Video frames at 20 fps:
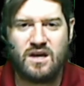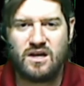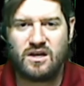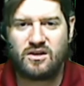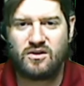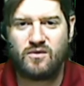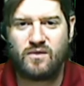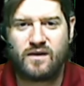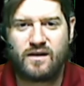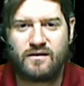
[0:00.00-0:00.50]

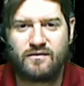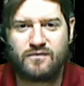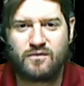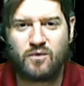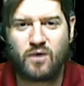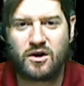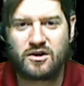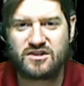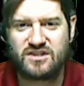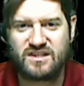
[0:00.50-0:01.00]
You have the
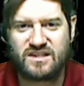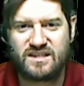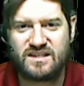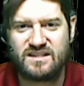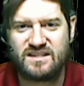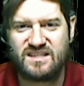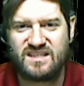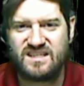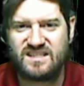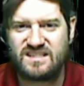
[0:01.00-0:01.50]
Washington
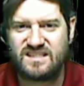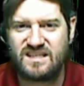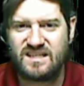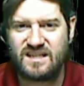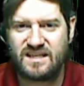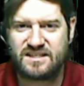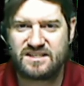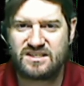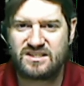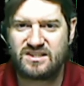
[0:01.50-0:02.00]
D C
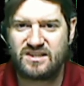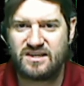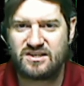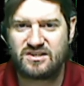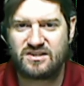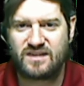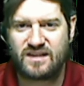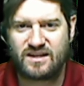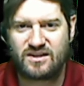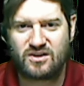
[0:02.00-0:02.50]

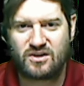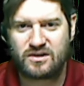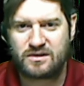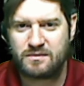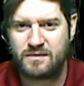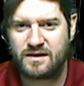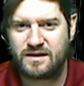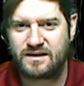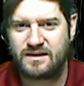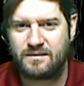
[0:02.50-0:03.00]
legislation that I talked
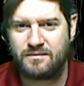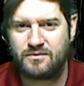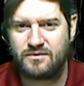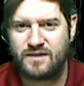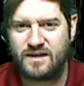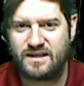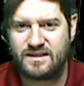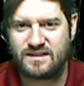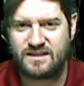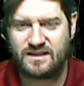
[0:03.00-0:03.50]
about a couple of
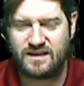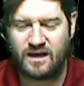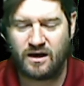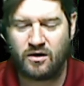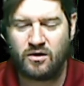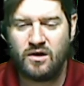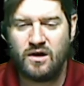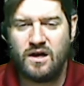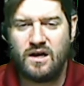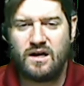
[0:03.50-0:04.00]
days ago.